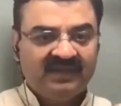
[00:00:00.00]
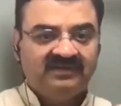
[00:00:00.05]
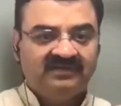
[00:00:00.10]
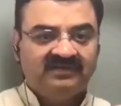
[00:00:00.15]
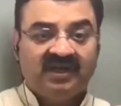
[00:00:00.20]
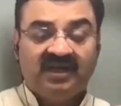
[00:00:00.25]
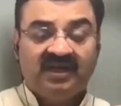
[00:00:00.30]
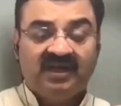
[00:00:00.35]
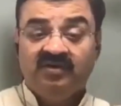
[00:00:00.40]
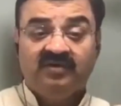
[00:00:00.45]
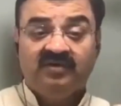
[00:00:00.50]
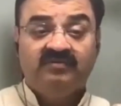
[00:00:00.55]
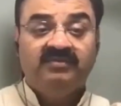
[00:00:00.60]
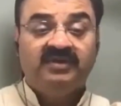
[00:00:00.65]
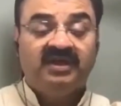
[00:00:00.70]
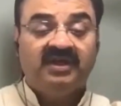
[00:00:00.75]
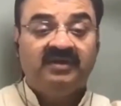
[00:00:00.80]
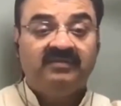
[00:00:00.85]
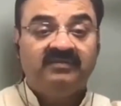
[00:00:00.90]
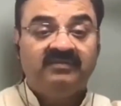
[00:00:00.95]
So I hope
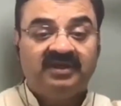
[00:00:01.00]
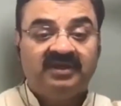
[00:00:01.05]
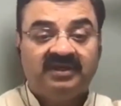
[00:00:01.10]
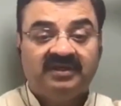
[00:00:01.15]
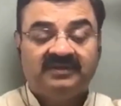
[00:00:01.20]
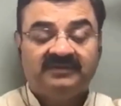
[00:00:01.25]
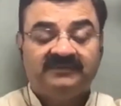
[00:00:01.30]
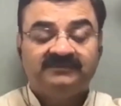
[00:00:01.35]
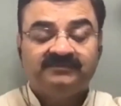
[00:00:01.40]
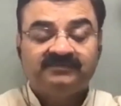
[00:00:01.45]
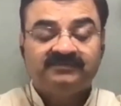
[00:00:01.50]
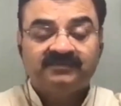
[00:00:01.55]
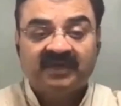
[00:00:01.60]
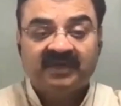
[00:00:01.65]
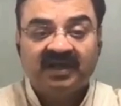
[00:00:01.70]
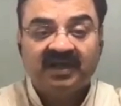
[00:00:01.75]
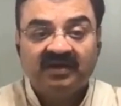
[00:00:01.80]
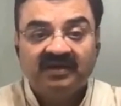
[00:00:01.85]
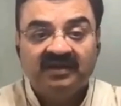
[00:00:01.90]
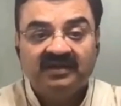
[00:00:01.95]

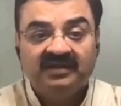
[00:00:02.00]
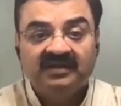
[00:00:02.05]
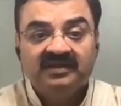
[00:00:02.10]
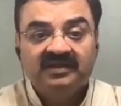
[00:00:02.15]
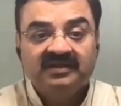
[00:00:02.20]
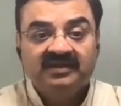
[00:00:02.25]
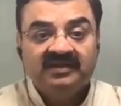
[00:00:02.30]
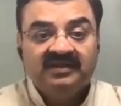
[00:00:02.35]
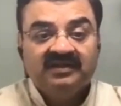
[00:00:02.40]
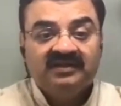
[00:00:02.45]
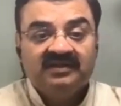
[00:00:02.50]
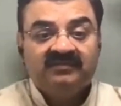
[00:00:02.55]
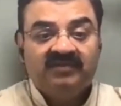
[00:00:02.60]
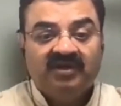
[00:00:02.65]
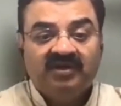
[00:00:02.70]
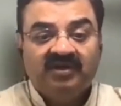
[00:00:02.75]
my